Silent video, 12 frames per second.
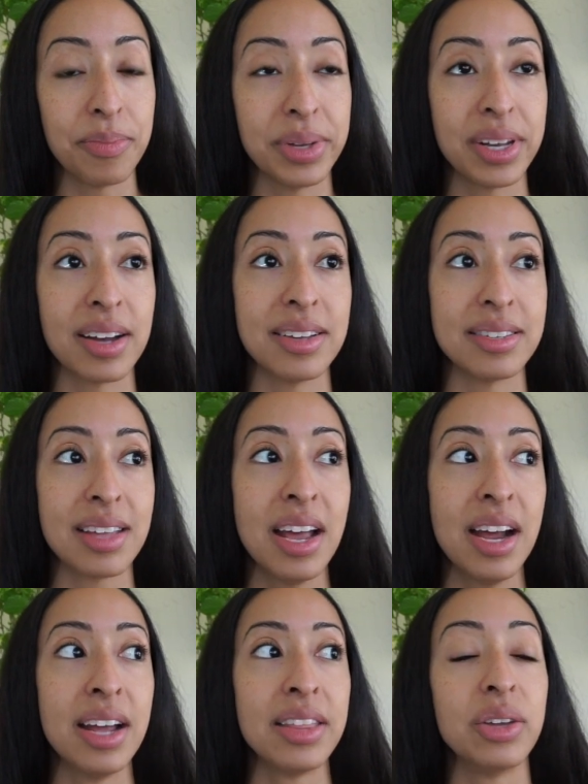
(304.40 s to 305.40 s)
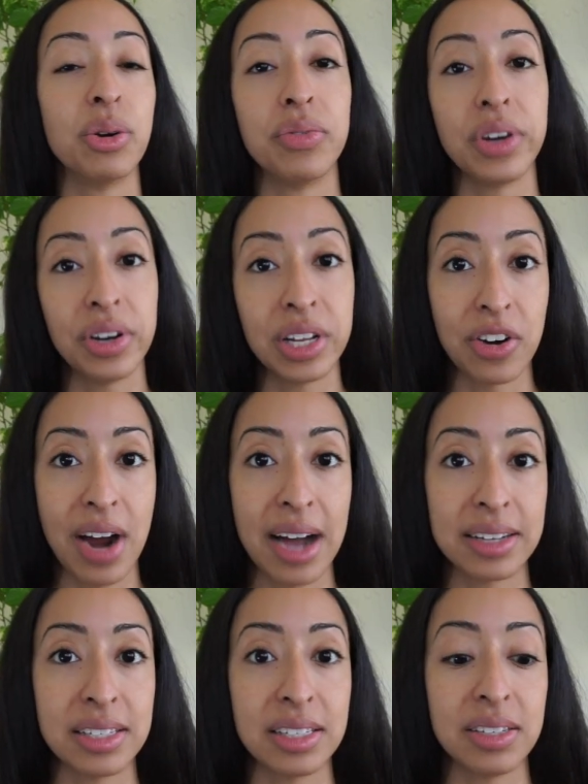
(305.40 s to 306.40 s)
because they were very
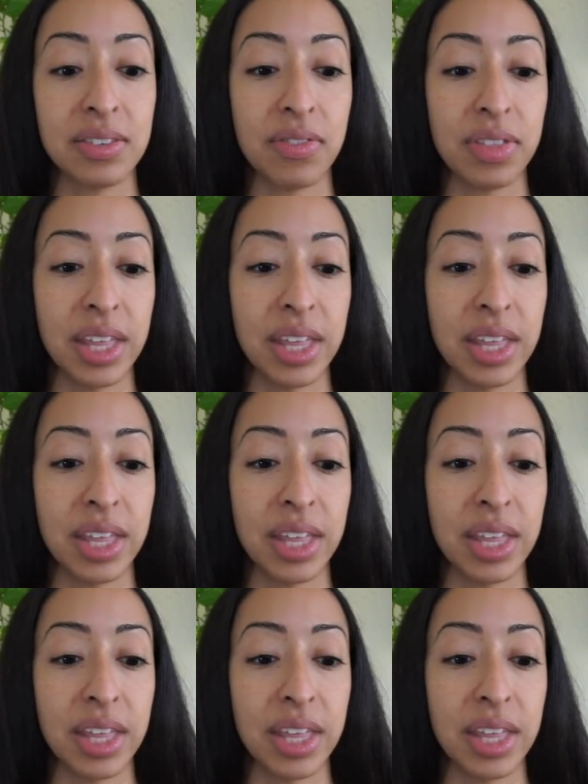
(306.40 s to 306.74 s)
interactive.